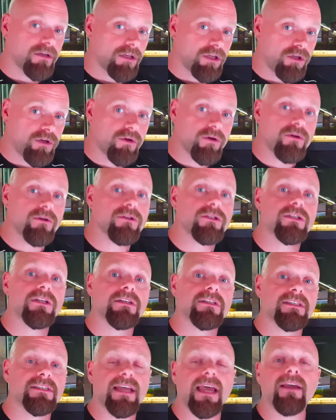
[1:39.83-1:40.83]
use
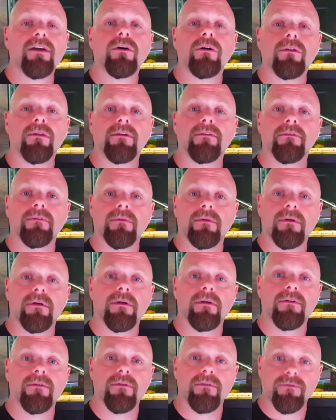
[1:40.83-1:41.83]
cycled
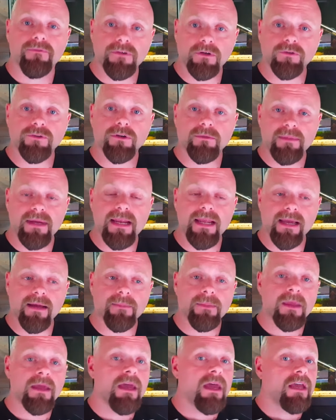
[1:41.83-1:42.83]
filter
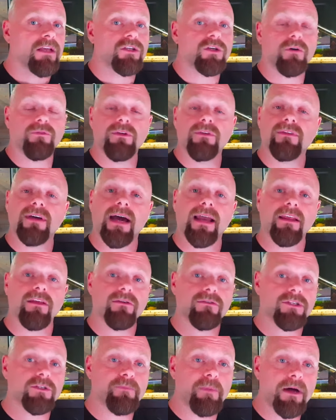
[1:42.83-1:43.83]
medium. So if you've got a
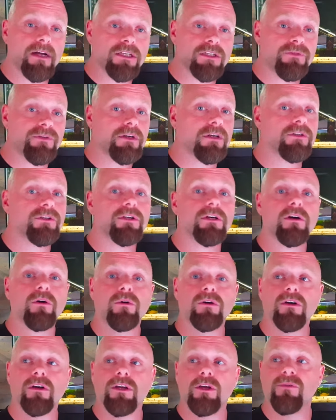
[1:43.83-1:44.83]
used sponge filter
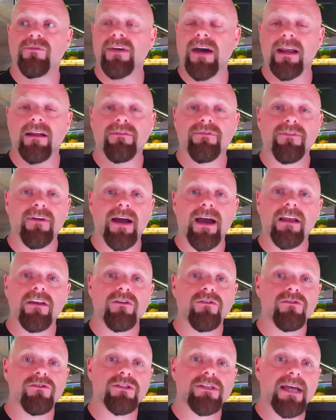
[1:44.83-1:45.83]
or you've got a friend
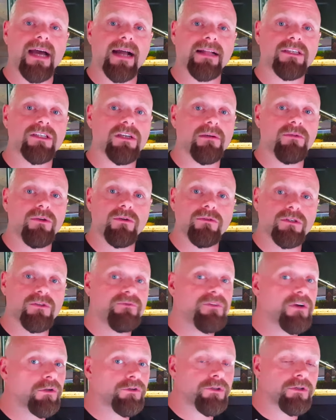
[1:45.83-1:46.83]
who's got some
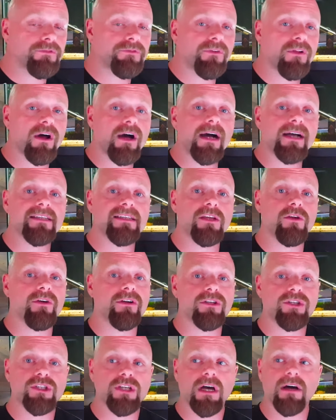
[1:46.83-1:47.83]
used filter floss that you
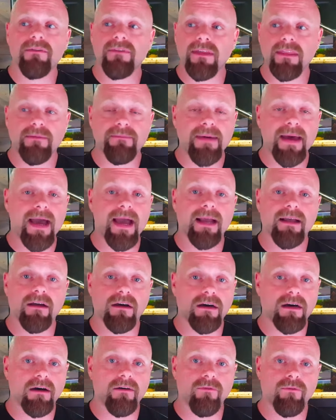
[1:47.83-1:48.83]
could shove in the back
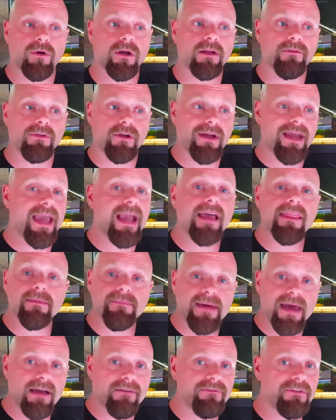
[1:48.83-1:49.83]
of one of your hang on the
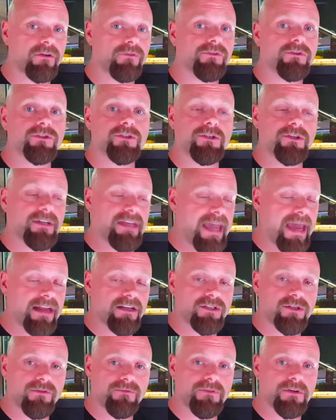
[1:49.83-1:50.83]
back filters or your
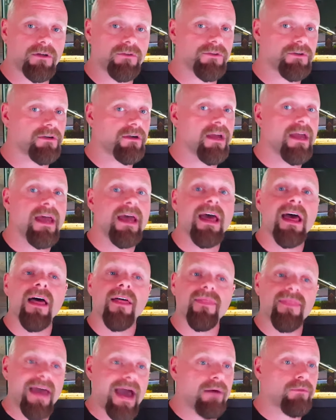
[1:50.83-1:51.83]
canister filter,
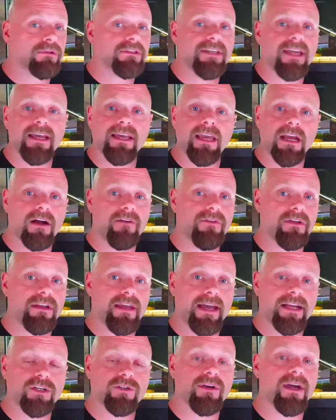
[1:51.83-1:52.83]
that will take care of the
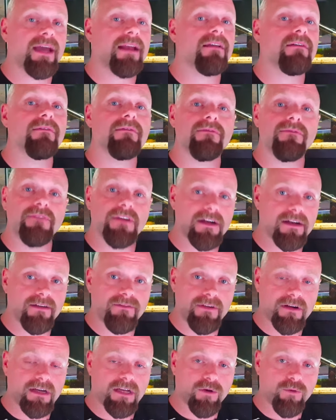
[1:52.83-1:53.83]
nitrite very,
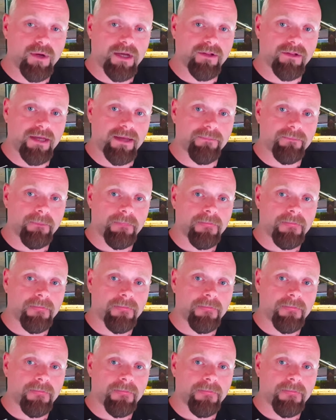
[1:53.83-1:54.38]
very quickly.